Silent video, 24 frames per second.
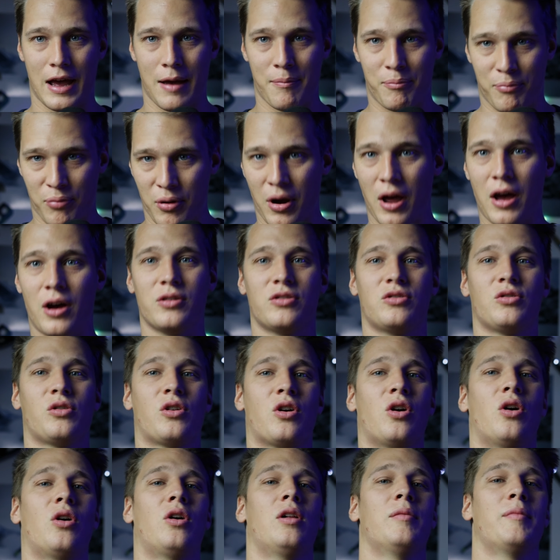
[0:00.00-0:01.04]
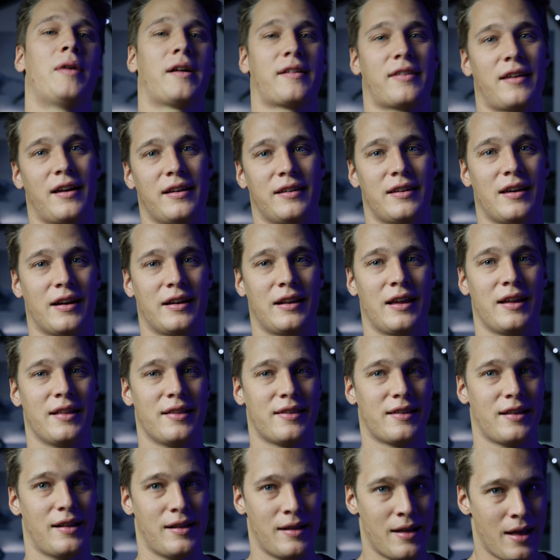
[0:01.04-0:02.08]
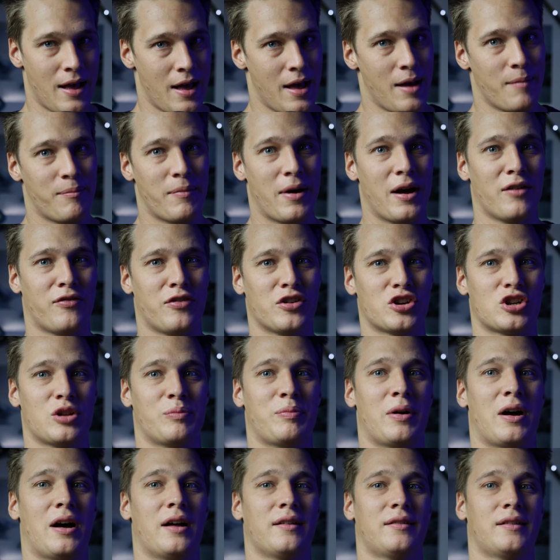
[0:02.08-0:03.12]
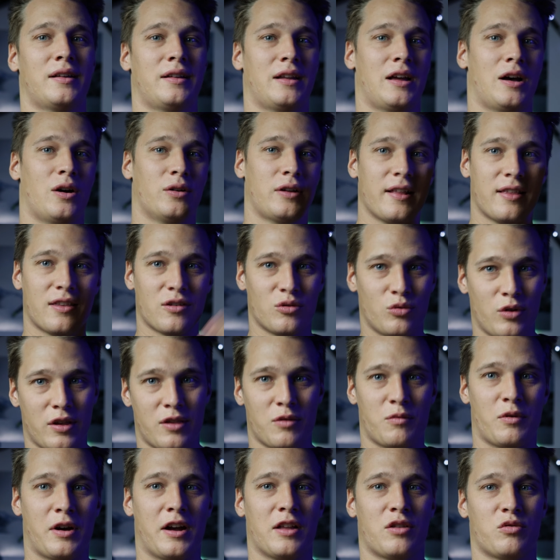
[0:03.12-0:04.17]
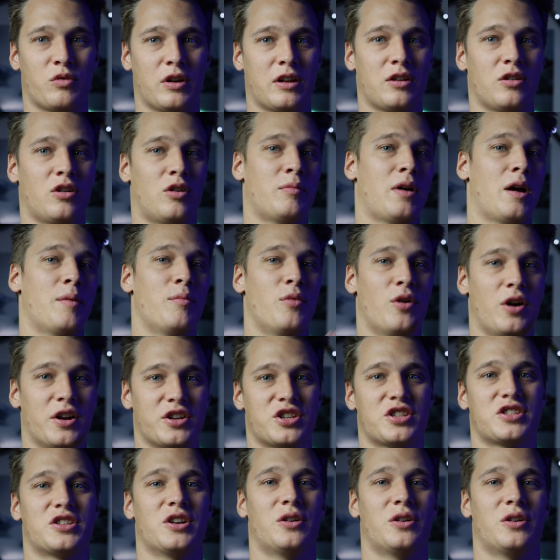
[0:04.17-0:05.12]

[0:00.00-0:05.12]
I'm proud to call Max-Eich-Arena Inzell my official partner now. That's the reason why it's written on my merch.